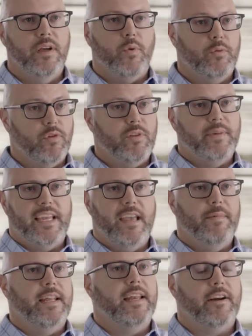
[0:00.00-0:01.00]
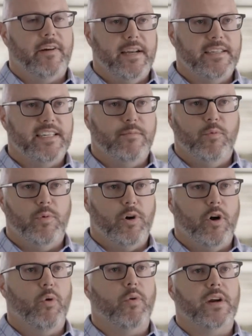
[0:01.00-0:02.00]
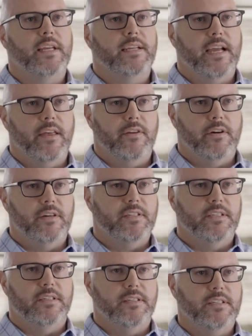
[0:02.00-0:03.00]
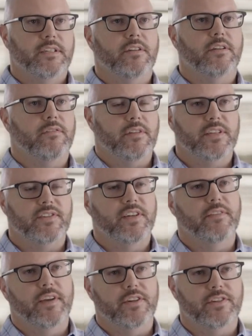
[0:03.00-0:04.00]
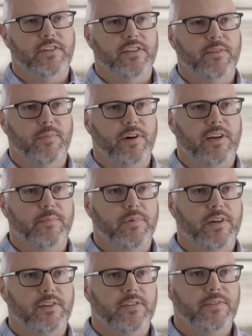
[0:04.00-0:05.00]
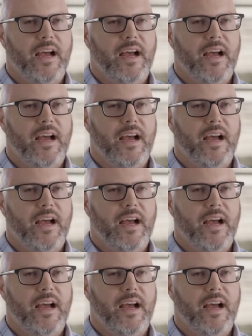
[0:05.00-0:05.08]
we really became an integrated team and we were all working together to deliver this innovation to the marketplace.